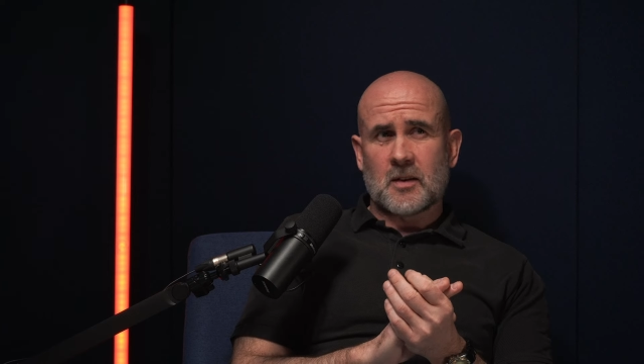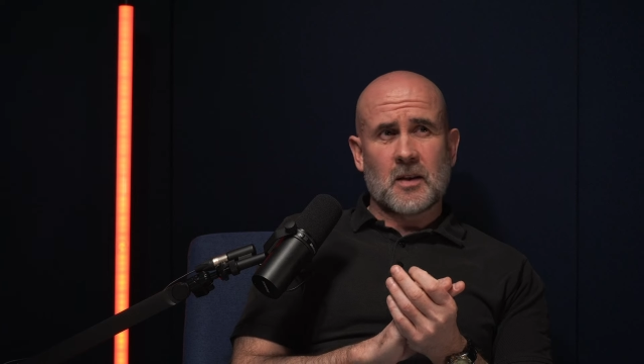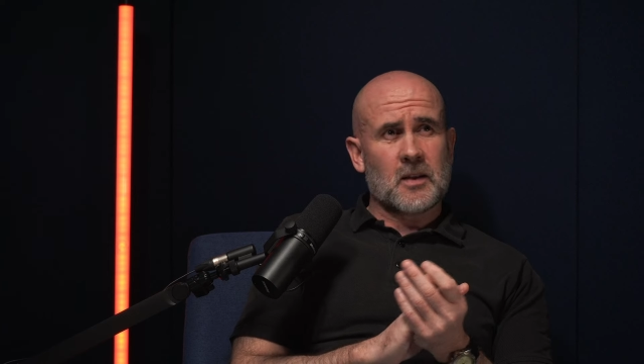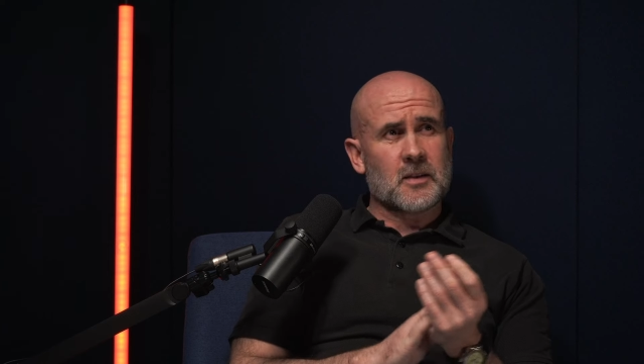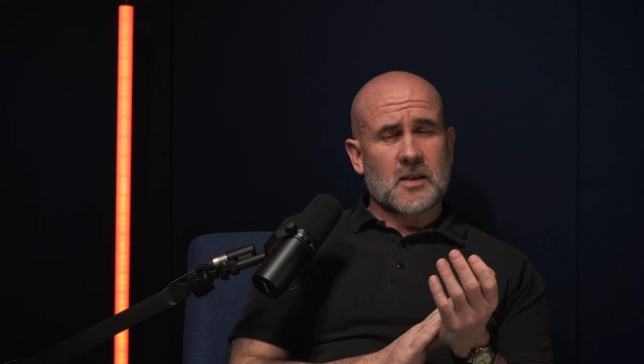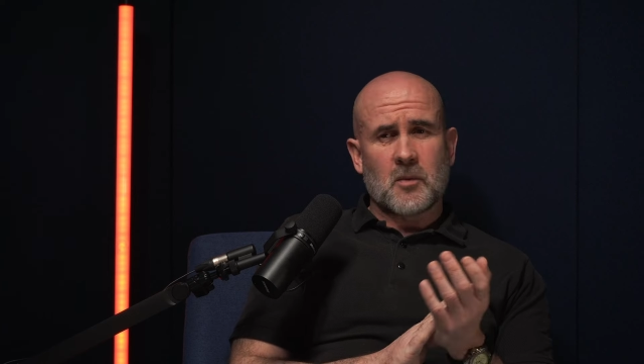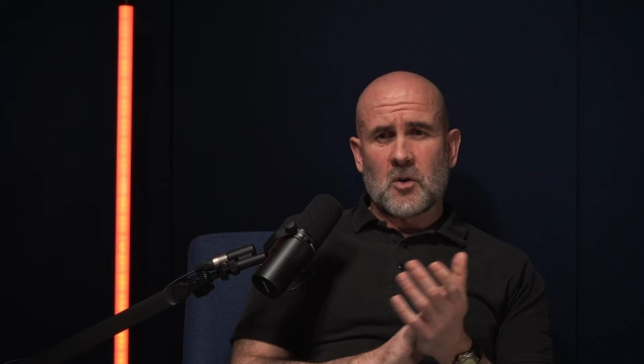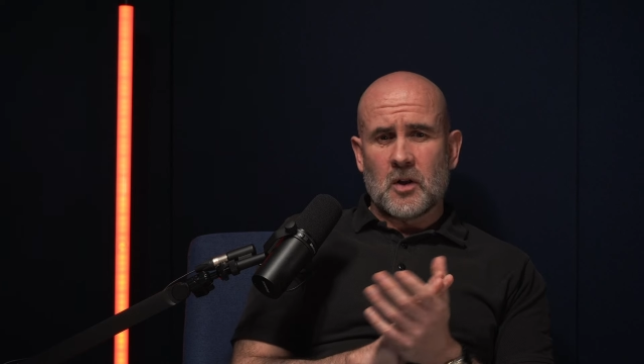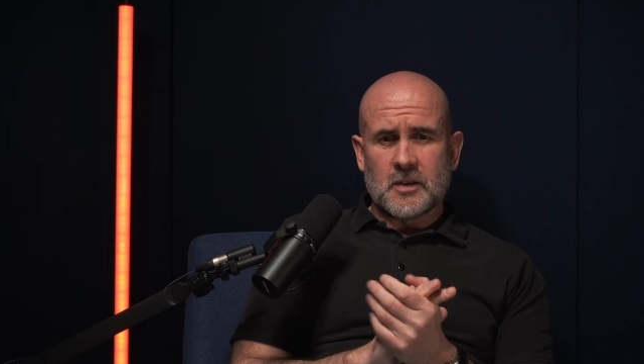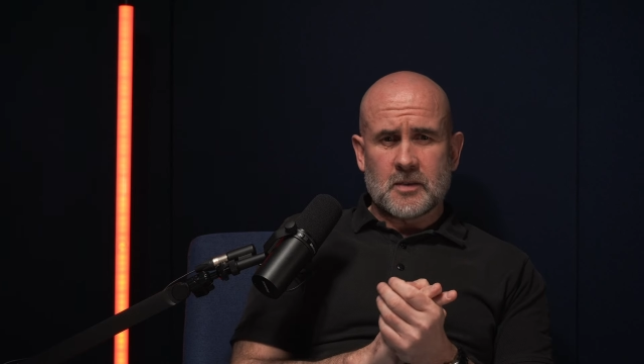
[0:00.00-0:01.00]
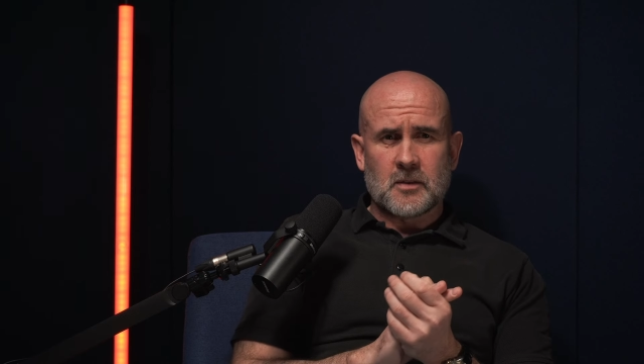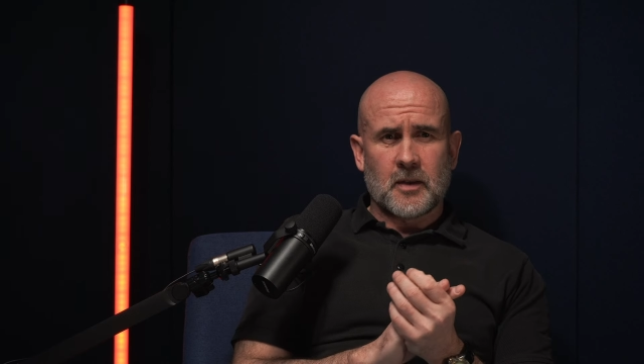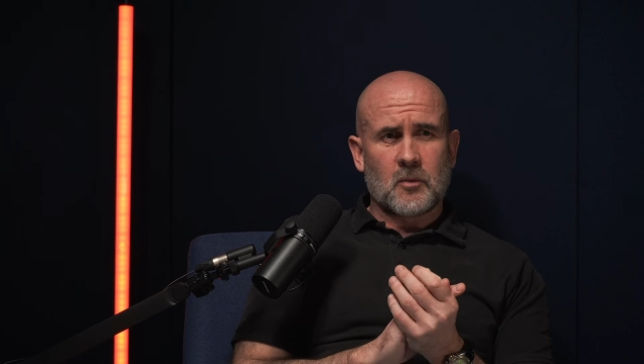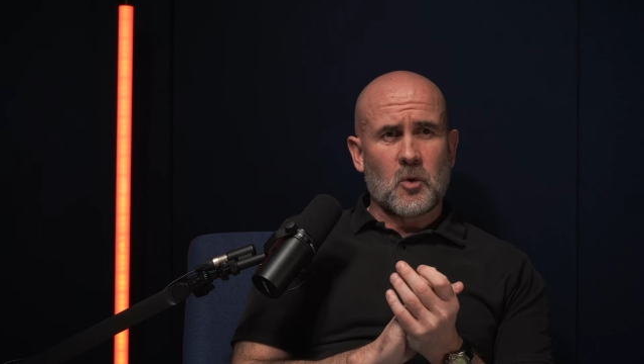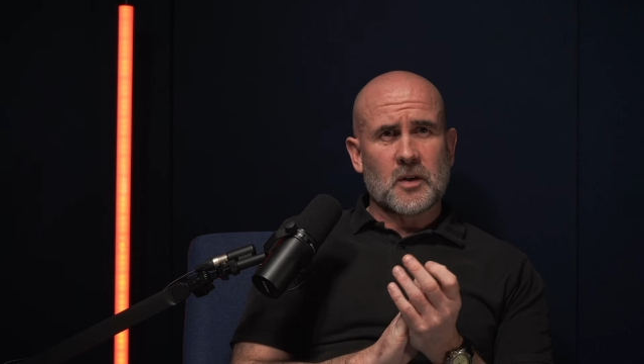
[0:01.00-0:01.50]
I'm not saying we're all these
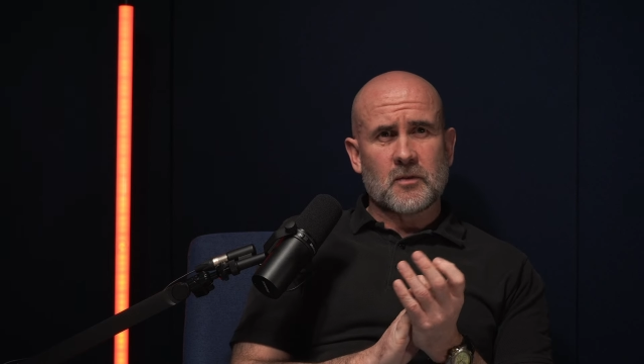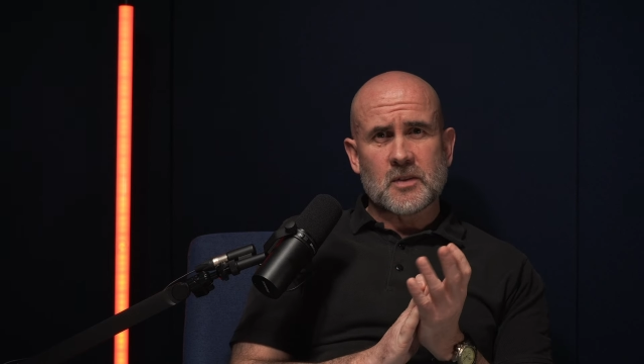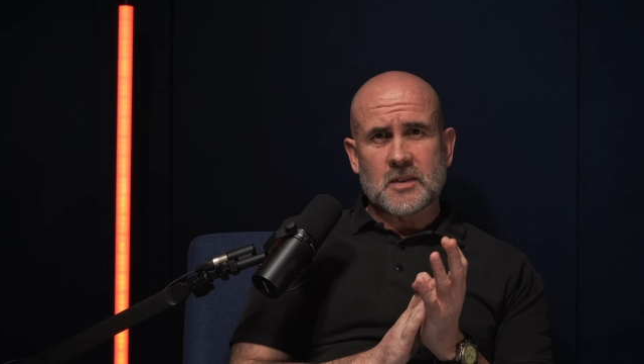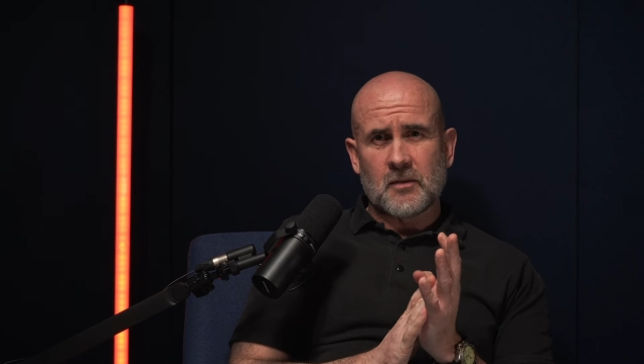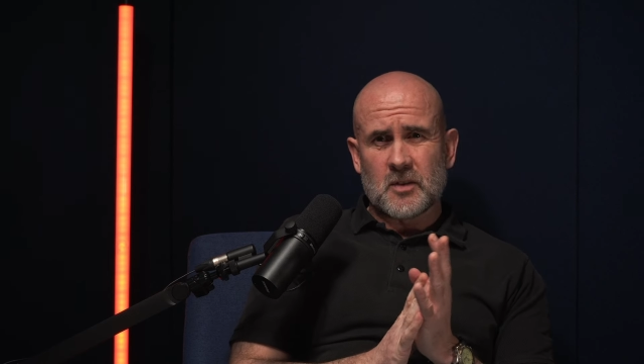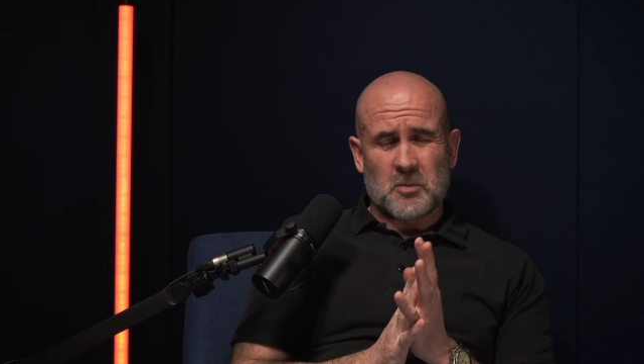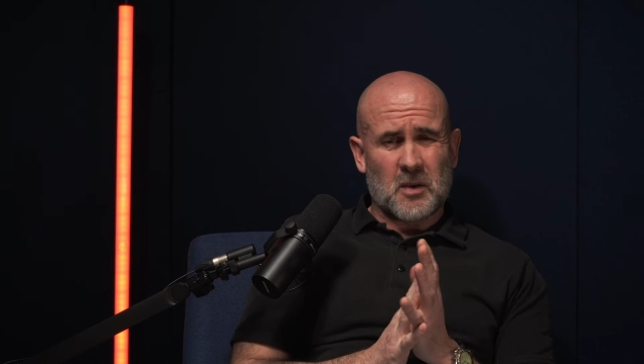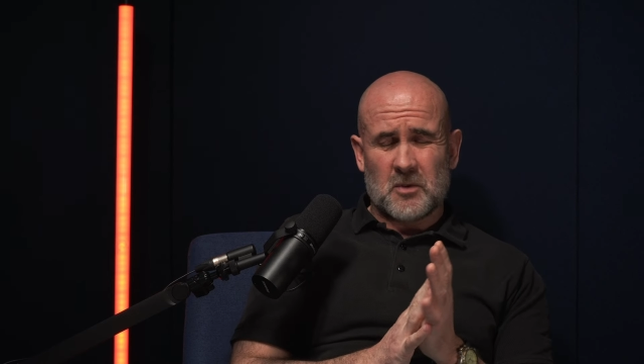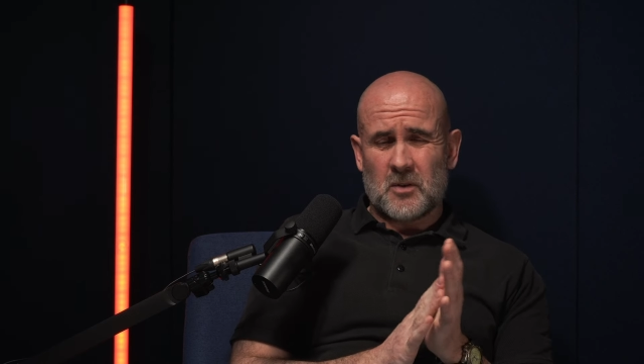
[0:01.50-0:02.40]
wonderful selfless people.